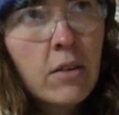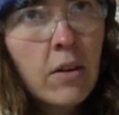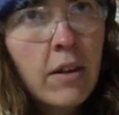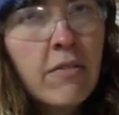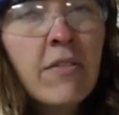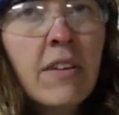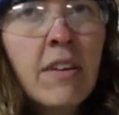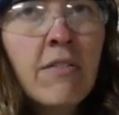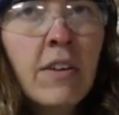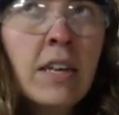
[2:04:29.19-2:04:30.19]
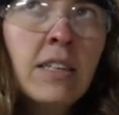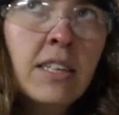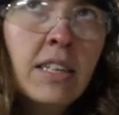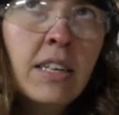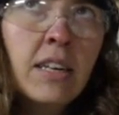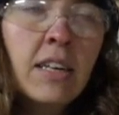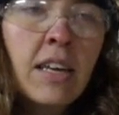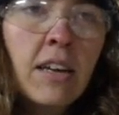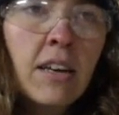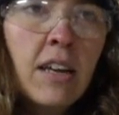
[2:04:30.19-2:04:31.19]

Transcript: if, if it didn't get